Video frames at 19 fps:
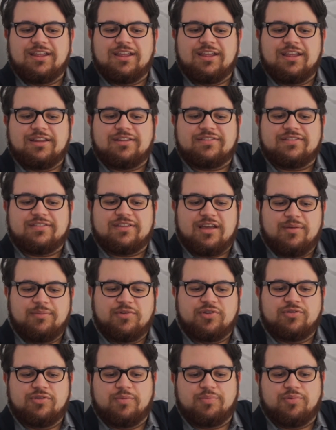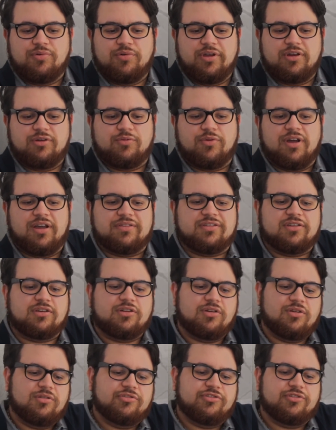it's come to a point where as a
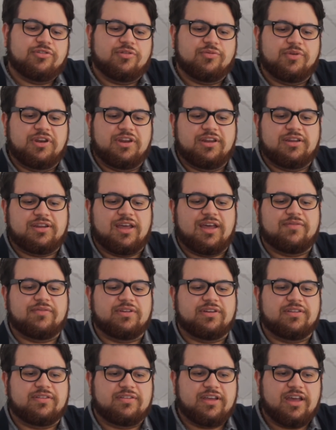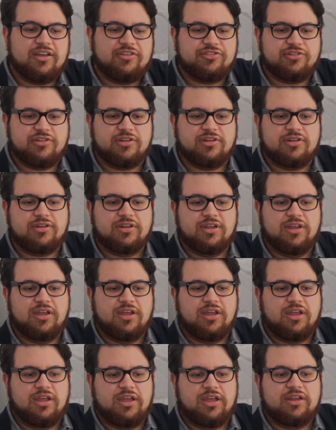culture, we need to have a discussion
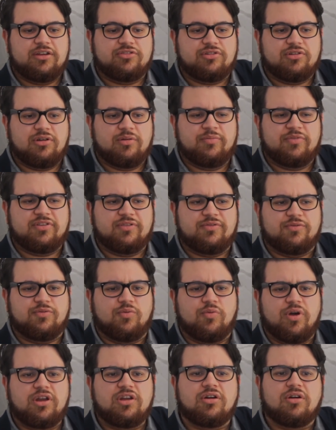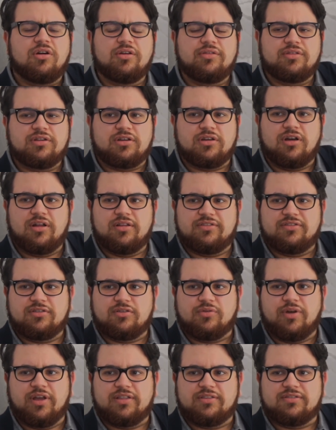in terms of what are the
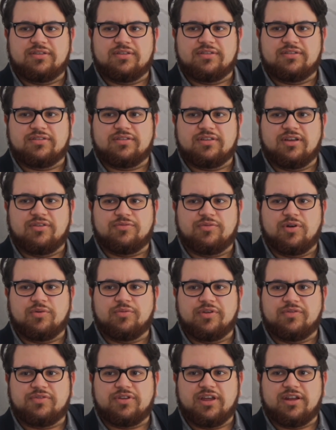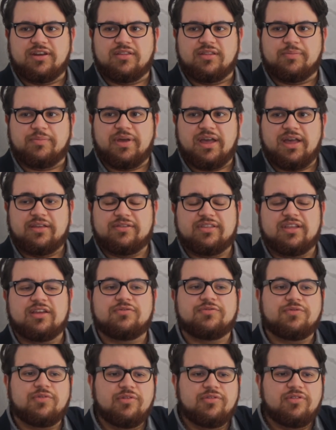consequences of what we've done in the past? And
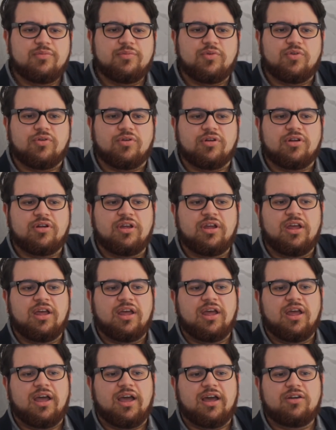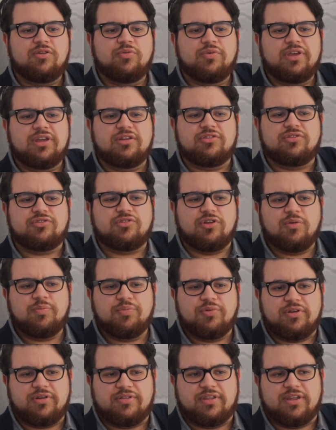furthermore, how do we
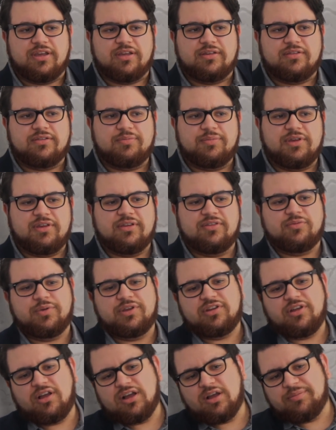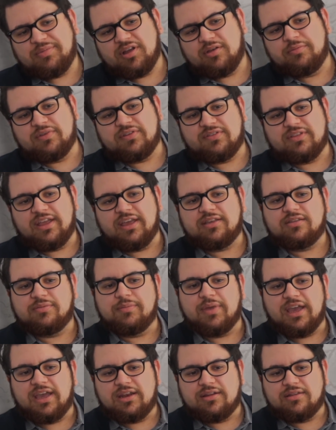interpret things? Because we talk about mistakes
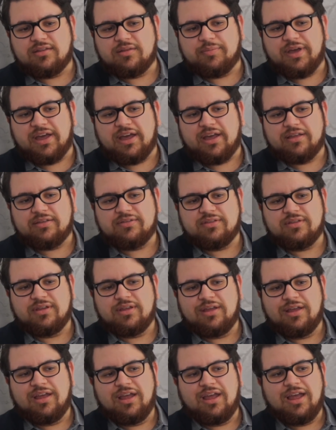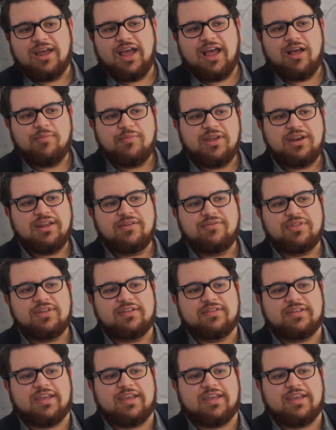made in the past. How many of these